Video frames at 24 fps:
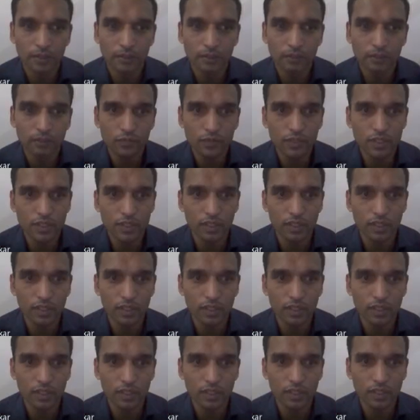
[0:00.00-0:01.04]
See here.
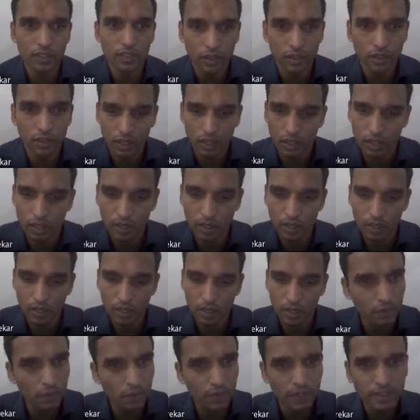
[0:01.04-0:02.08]

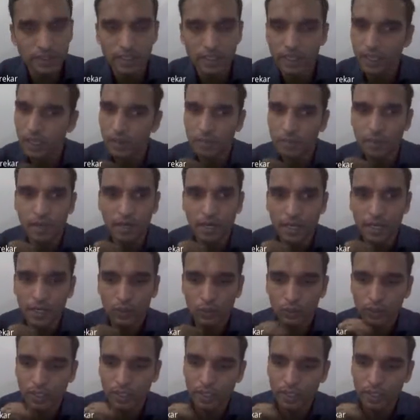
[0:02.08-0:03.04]
pwd is a command,